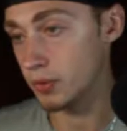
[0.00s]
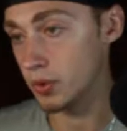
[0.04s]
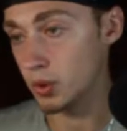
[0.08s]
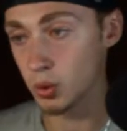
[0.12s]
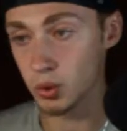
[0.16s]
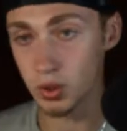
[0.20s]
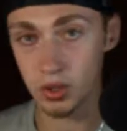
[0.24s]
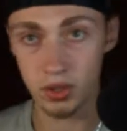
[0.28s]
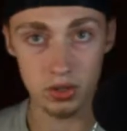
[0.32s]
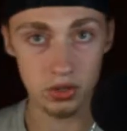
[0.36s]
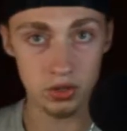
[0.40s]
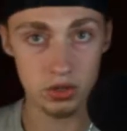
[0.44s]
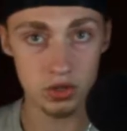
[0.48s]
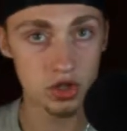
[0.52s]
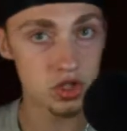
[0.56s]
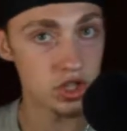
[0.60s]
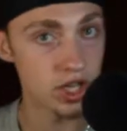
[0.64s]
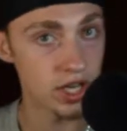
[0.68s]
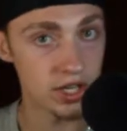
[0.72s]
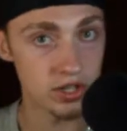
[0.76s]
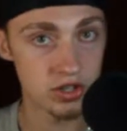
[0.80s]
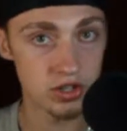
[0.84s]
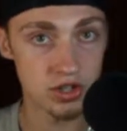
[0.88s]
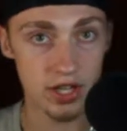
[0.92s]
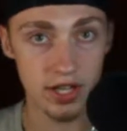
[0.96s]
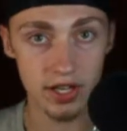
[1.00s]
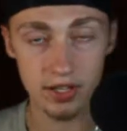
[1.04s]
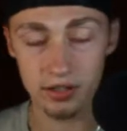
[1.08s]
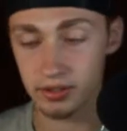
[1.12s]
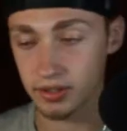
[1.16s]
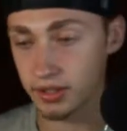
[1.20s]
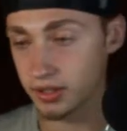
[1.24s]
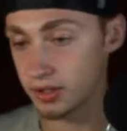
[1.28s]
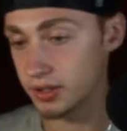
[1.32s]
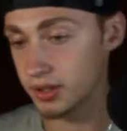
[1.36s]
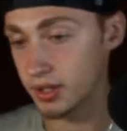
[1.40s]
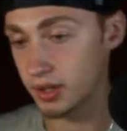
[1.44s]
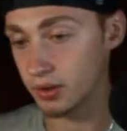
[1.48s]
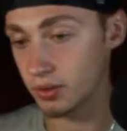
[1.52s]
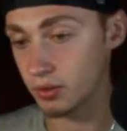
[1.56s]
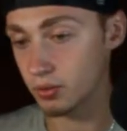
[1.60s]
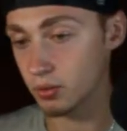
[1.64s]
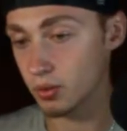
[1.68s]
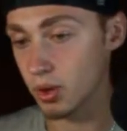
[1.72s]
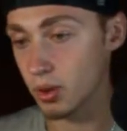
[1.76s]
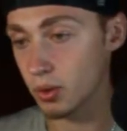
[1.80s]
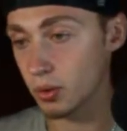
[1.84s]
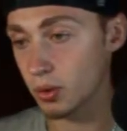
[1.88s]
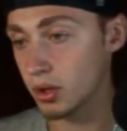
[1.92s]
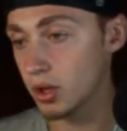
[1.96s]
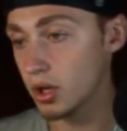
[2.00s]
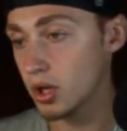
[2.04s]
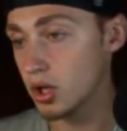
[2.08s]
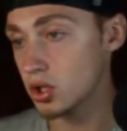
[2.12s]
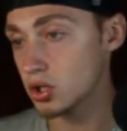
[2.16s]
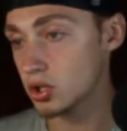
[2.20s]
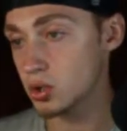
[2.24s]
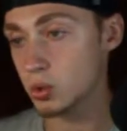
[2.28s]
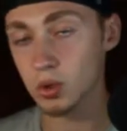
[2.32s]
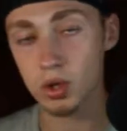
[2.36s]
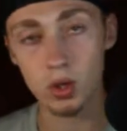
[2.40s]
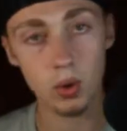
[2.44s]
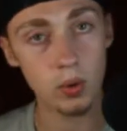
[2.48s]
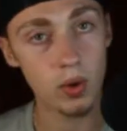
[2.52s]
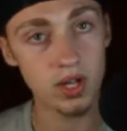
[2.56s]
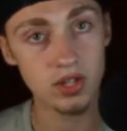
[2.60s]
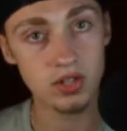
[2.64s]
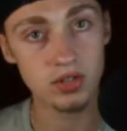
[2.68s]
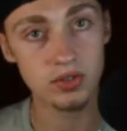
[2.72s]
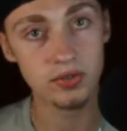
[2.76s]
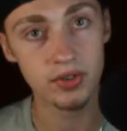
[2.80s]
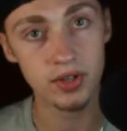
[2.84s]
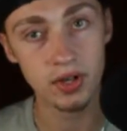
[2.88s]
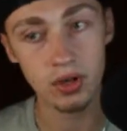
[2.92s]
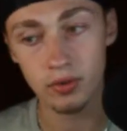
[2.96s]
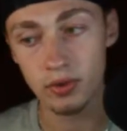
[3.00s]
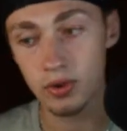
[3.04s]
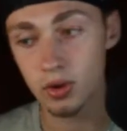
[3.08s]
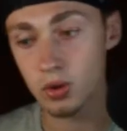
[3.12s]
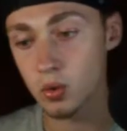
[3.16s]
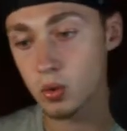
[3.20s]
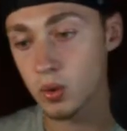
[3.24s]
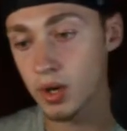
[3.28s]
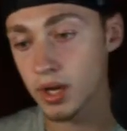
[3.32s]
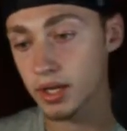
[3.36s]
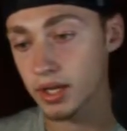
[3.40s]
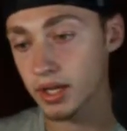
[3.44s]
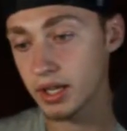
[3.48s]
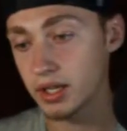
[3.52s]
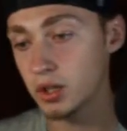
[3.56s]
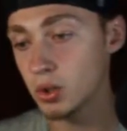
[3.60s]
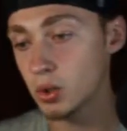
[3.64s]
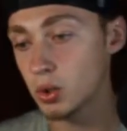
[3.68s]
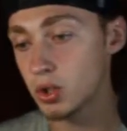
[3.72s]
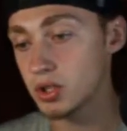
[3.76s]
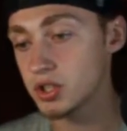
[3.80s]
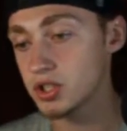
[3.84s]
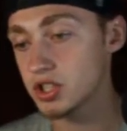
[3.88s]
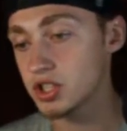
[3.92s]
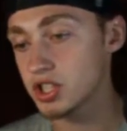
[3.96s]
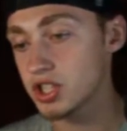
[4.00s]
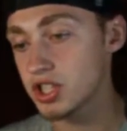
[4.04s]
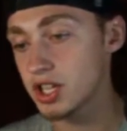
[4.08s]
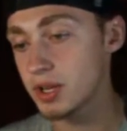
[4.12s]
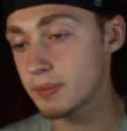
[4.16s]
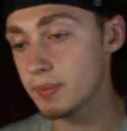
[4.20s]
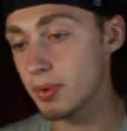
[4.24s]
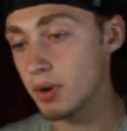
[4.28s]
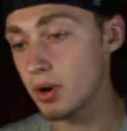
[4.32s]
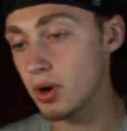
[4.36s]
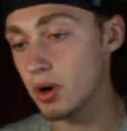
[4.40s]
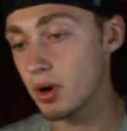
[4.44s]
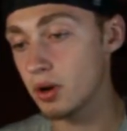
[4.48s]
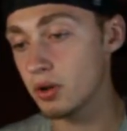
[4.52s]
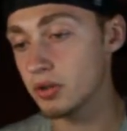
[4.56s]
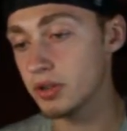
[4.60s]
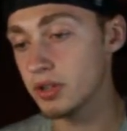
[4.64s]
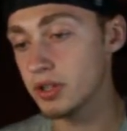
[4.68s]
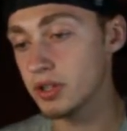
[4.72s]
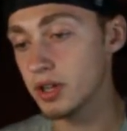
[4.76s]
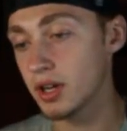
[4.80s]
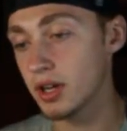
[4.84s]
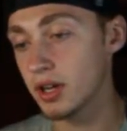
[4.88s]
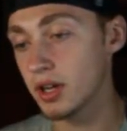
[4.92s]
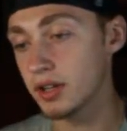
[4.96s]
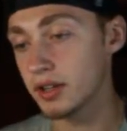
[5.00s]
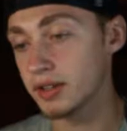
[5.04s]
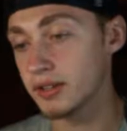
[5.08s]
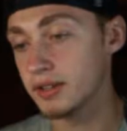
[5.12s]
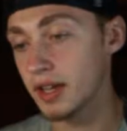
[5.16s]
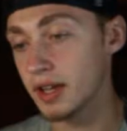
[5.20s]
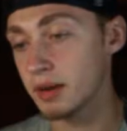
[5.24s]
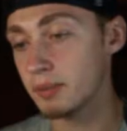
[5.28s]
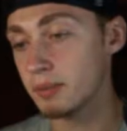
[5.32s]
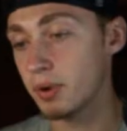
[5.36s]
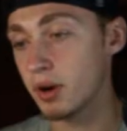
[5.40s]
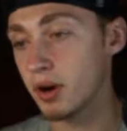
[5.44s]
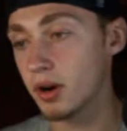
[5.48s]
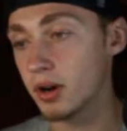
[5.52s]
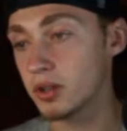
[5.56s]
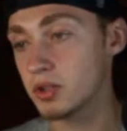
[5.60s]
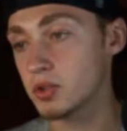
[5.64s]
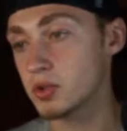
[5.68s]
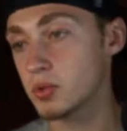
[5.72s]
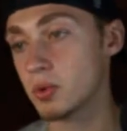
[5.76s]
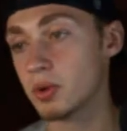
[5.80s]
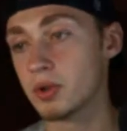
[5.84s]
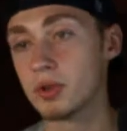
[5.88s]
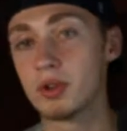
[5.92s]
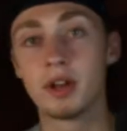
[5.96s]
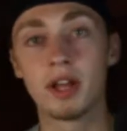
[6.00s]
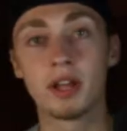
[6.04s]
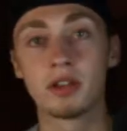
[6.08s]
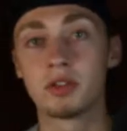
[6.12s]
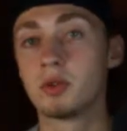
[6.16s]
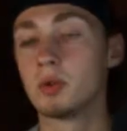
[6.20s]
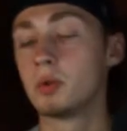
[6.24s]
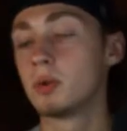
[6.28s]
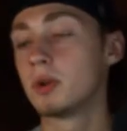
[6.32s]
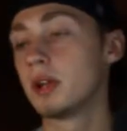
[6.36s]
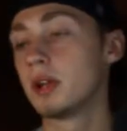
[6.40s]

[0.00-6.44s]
you can change that later down the road. So we're going to watch the video real quick, and you can skip all the dead parts where they're not doing